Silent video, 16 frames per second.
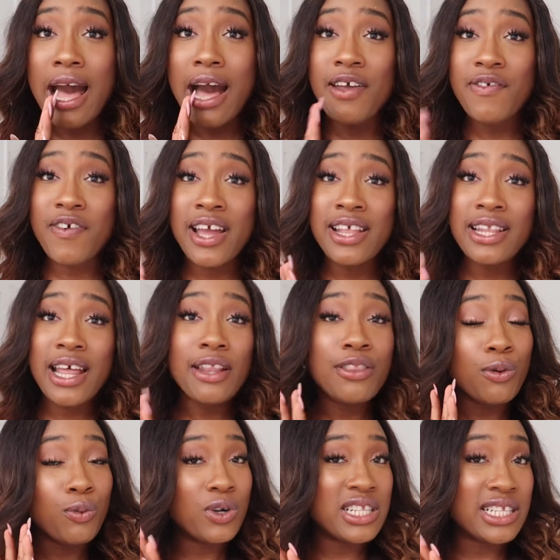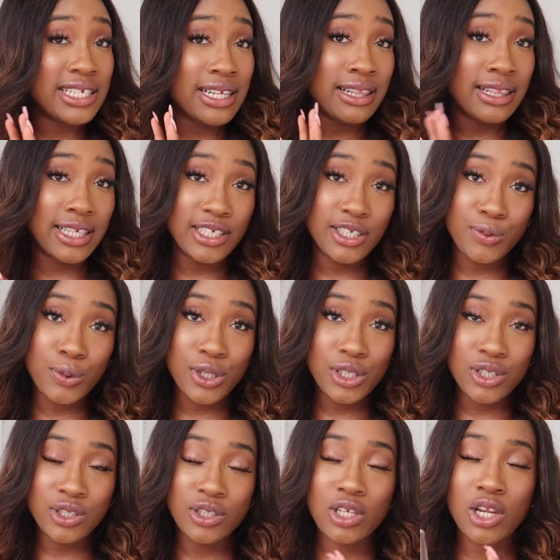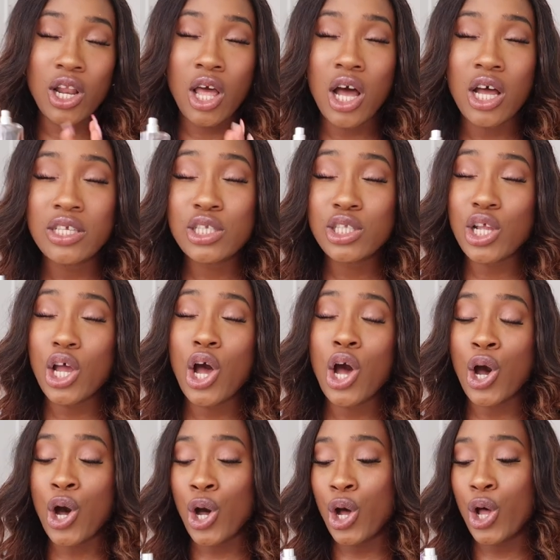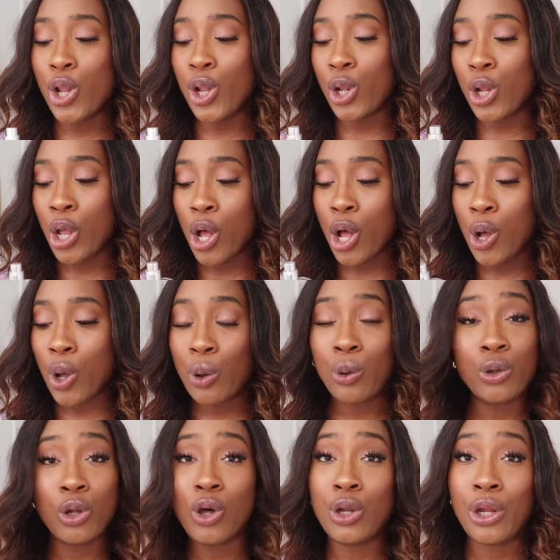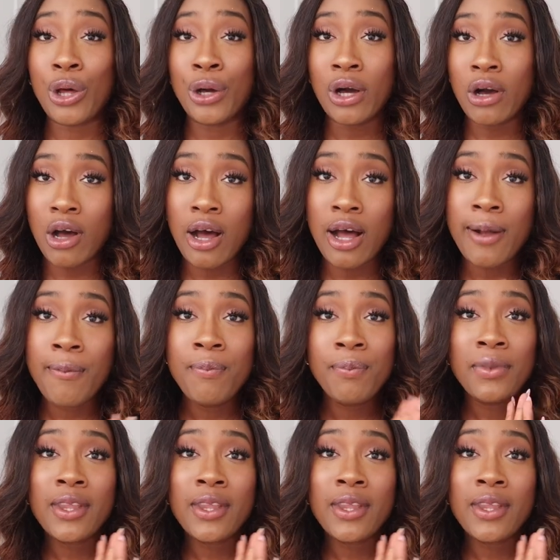I find that the ones in these bottles last a whole lot longer